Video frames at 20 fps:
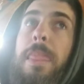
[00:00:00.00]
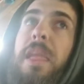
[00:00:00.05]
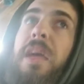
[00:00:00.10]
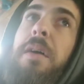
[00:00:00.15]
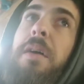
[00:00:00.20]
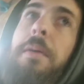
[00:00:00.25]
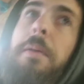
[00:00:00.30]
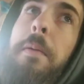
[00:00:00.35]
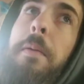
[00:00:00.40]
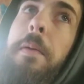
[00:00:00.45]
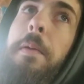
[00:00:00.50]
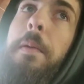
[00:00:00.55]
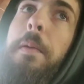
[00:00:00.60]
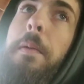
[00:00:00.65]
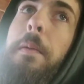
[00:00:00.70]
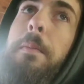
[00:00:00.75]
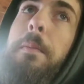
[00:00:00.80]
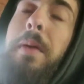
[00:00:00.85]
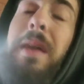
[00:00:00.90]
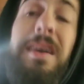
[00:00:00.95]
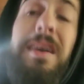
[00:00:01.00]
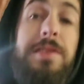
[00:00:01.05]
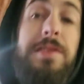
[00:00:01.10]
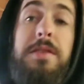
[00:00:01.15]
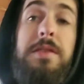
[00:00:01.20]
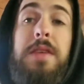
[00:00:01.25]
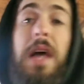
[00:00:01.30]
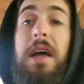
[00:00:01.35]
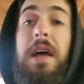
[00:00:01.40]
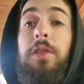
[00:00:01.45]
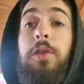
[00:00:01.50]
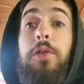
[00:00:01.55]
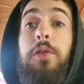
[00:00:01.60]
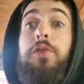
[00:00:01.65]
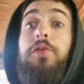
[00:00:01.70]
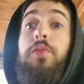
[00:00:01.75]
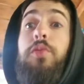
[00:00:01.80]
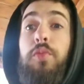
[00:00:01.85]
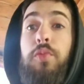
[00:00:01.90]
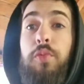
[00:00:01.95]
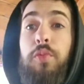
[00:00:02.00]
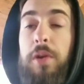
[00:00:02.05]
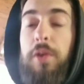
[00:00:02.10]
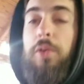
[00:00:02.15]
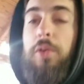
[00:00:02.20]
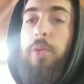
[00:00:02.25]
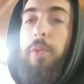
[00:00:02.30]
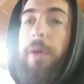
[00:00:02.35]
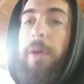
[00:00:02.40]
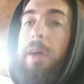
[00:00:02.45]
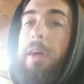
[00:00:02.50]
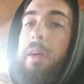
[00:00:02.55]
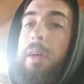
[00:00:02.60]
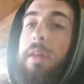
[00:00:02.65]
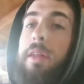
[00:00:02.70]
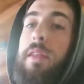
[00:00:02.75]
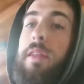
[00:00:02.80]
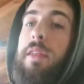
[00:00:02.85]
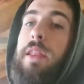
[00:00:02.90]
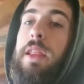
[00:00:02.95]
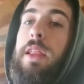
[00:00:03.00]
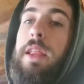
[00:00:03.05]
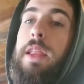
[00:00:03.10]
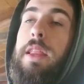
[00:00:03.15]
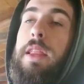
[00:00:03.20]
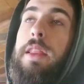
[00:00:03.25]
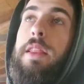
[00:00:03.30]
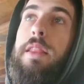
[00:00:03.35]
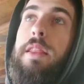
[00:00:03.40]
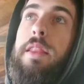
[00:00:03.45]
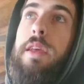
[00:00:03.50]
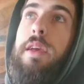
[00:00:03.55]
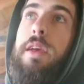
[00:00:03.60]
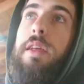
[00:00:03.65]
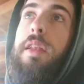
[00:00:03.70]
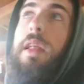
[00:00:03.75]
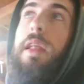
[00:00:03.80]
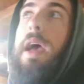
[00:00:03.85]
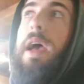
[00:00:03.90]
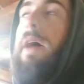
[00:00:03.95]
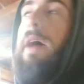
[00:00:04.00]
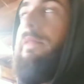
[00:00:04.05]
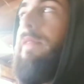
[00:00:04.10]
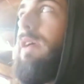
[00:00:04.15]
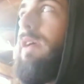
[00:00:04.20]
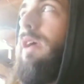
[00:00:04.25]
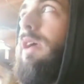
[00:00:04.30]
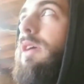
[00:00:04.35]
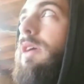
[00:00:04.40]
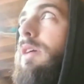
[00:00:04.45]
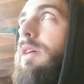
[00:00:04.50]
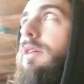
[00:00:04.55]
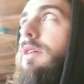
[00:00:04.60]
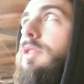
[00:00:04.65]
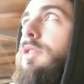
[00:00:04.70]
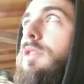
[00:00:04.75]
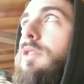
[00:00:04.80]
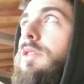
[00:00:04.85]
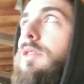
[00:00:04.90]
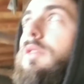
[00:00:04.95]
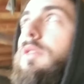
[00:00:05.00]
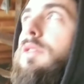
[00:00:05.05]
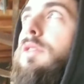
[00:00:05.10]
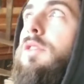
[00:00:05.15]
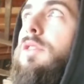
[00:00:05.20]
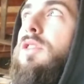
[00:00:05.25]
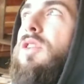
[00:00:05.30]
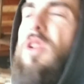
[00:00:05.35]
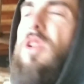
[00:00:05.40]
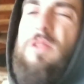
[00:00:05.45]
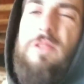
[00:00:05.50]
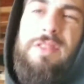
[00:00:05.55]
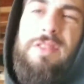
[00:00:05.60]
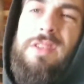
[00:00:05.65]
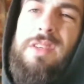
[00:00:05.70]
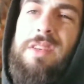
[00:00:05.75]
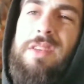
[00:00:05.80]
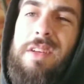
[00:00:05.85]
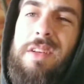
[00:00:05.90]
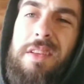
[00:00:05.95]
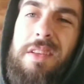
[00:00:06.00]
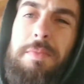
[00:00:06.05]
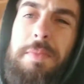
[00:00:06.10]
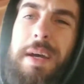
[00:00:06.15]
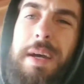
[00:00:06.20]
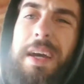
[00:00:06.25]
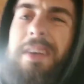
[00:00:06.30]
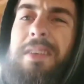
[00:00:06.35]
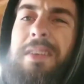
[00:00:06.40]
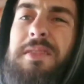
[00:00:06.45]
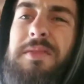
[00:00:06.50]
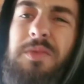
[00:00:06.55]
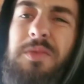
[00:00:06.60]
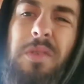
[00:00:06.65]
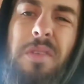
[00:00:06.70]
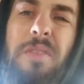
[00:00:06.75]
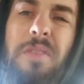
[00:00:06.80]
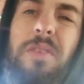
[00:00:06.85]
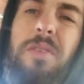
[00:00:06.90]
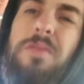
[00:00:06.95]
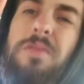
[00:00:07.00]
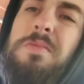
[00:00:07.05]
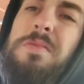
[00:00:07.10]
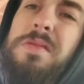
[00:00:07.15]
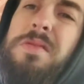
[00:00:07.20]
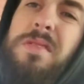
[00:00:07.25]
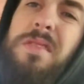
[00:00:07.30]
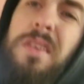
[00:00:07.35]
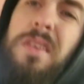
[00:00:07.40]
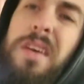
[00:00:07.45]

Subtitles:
But I learned real quick that having a car seat in the back of one of those and getting my